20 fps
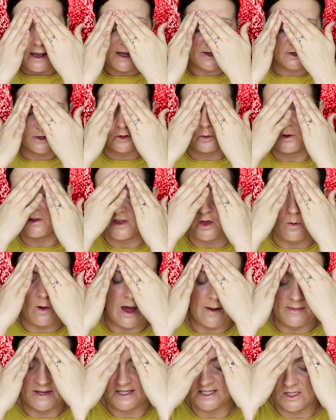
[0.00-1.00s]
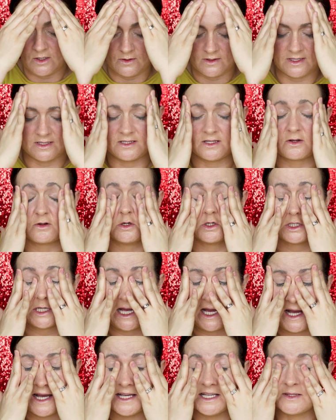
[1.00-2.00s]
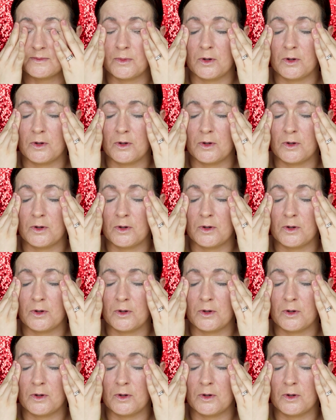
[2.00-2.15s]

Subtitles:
I don't know whether you are meant to use this across your eyes,